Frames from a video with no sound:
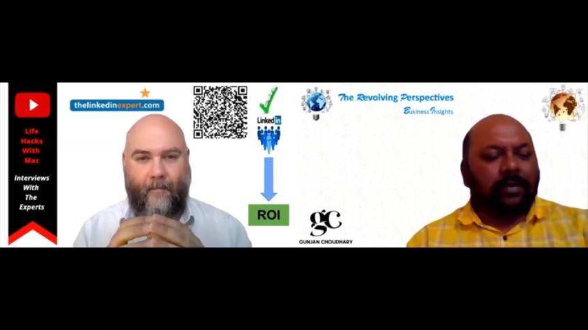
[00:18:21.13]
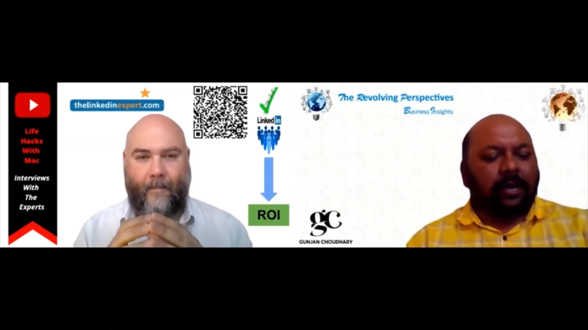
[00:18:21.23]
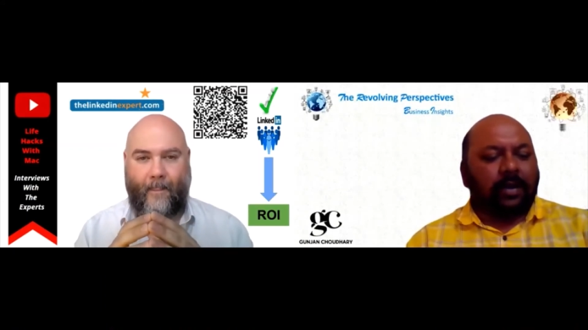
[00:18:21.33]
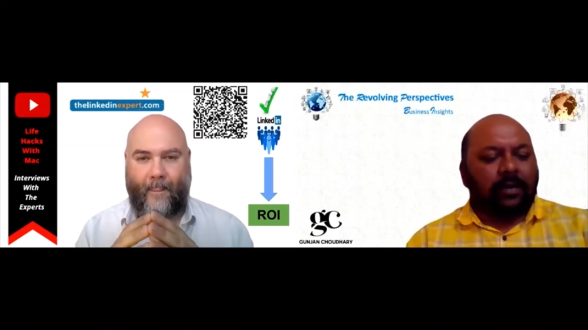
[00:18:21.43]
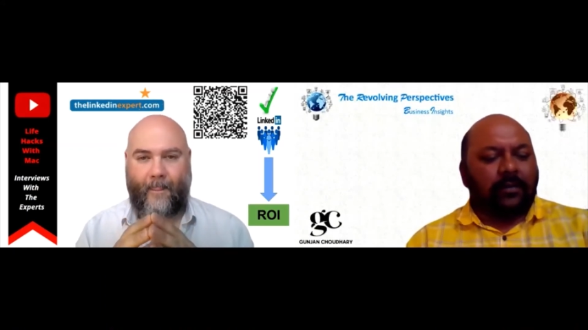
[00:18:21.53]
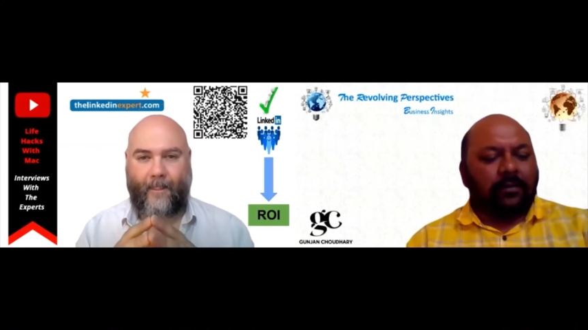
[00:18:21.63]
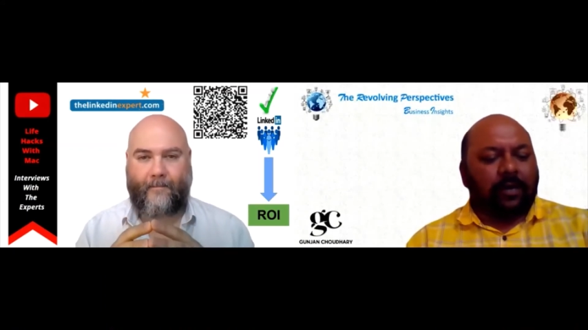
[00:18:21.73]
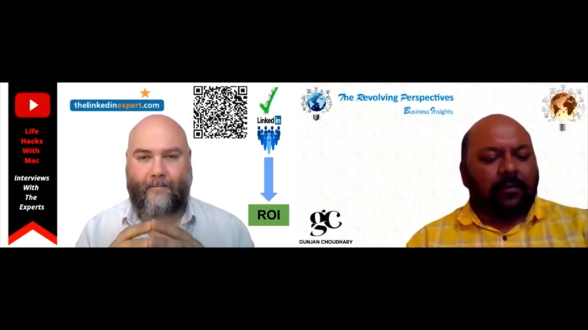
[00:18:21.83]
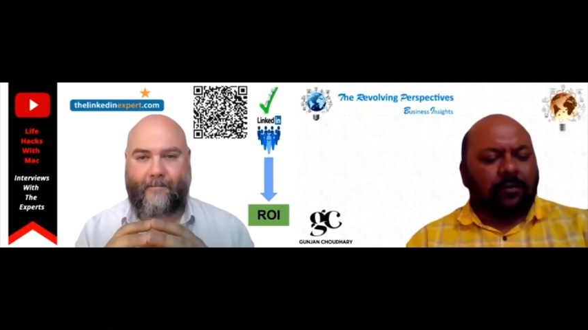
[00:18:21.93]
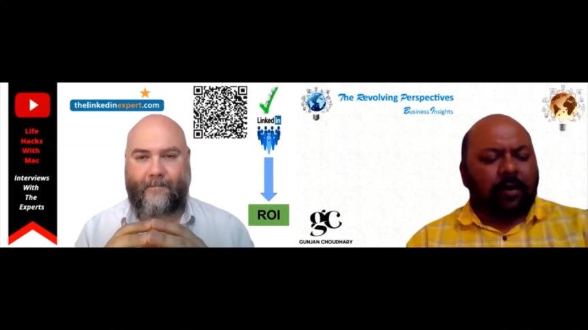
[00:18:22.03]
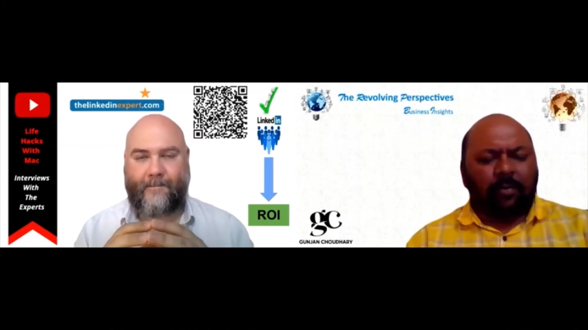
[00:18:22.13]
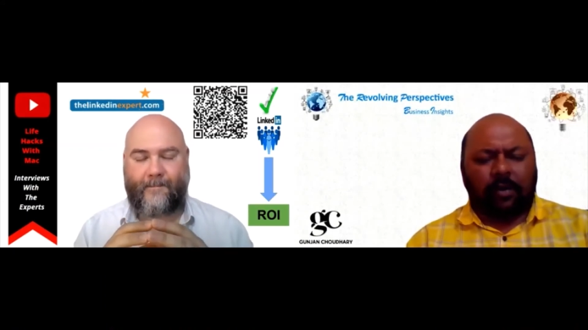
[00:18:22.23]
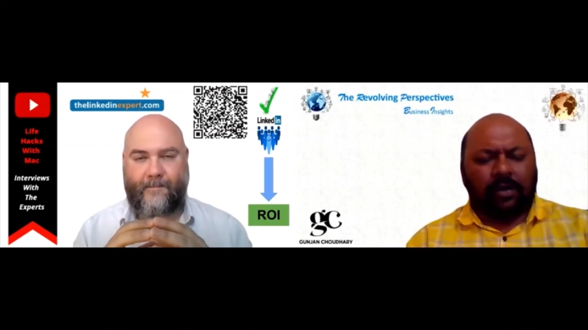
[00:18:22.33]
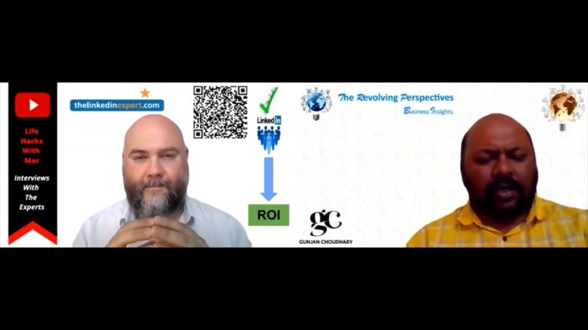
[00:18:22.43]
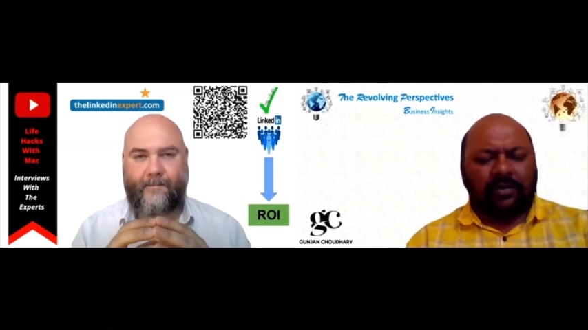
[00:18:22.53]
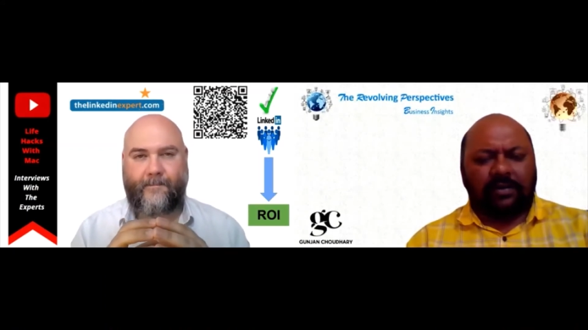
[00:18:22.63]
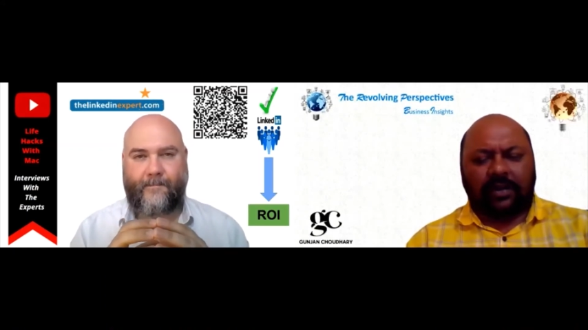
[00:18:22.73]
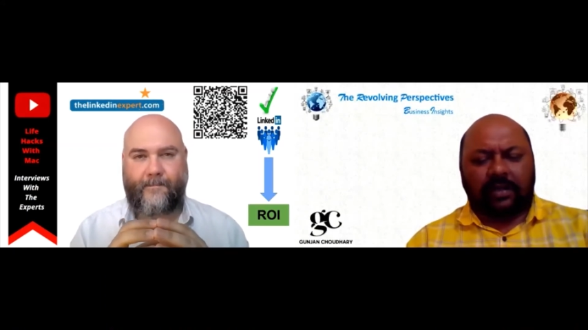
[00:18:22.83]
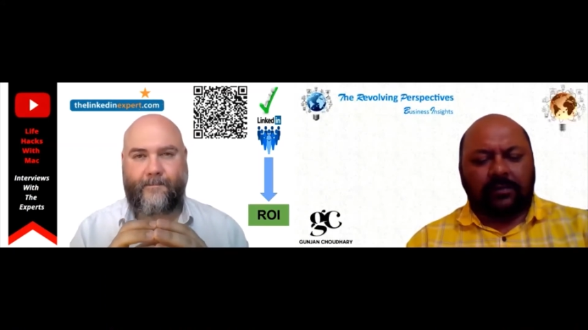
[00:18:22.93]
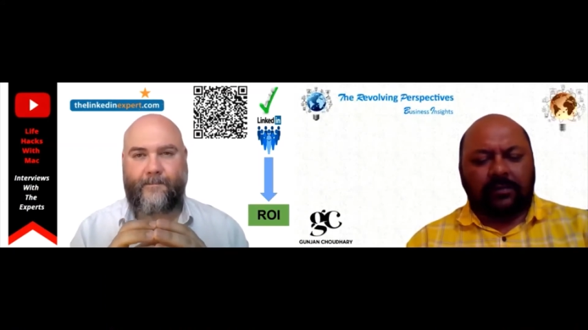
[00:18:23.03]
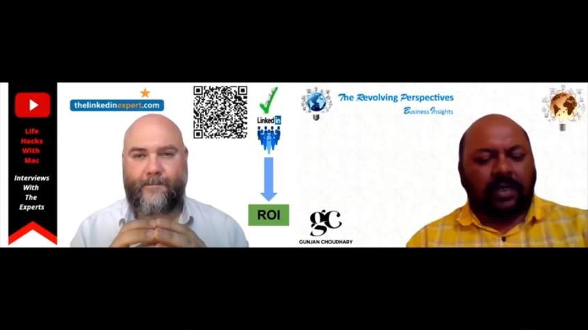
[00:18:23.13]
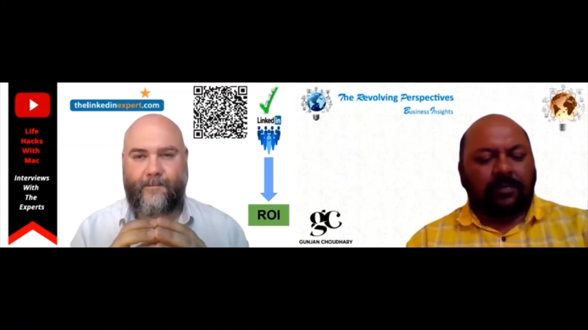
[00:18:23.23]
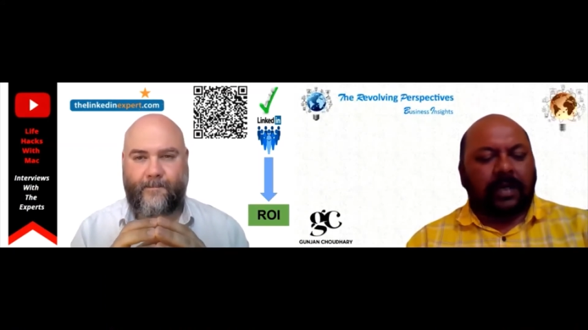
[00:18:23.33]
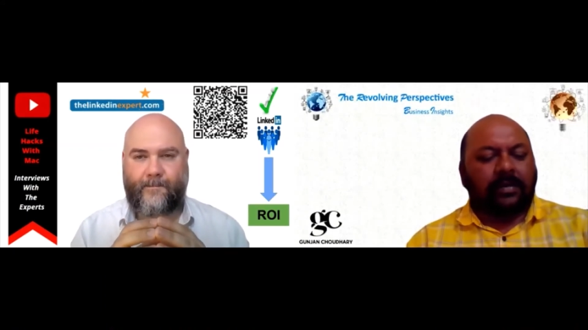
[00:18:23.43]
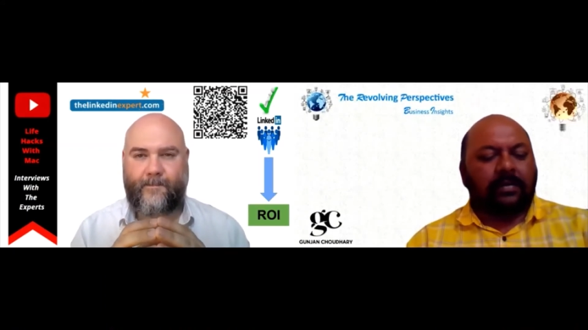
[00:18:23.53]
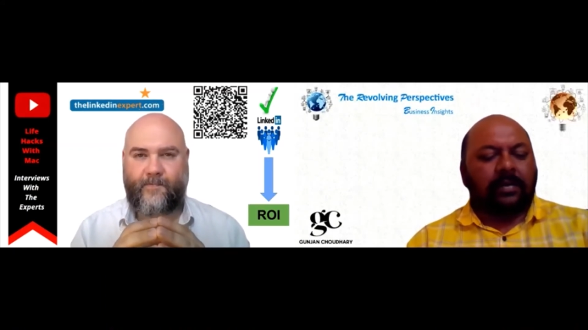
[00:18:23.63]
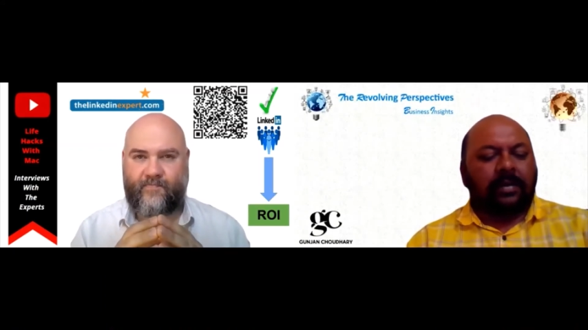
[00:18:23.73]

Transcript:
Speaker 1: of, of almost all countries rather for that matter.